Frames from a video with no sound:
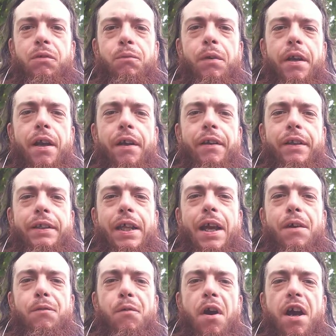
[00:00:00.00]
Regarding
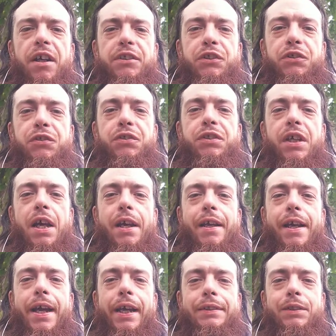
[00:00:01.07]
that Rogers
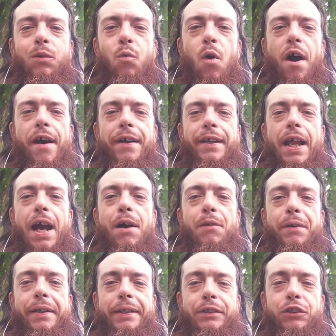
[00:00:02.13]
Canada-wide
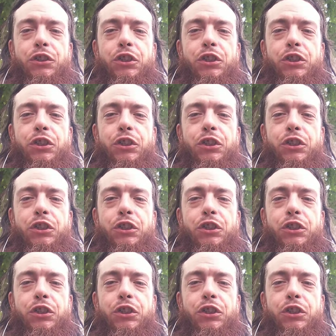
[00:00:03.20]
outage,